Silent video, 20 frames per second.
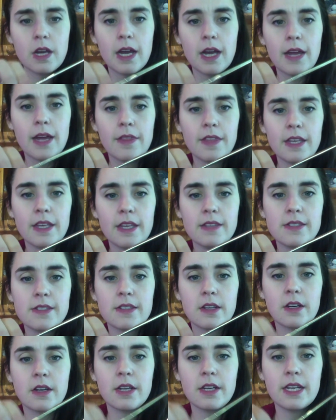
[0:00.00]
and these
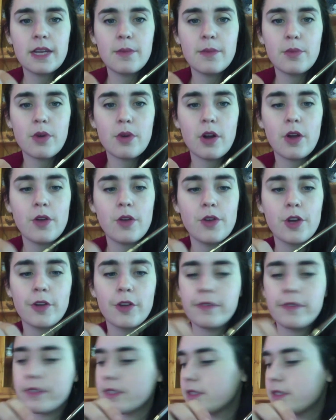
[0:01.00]
are Knit Pro
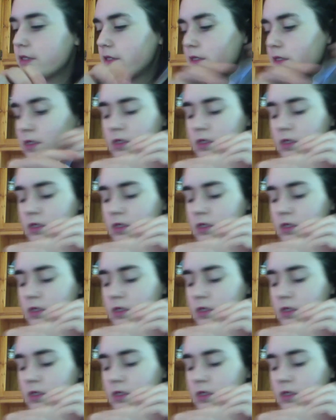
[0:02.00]
Novas.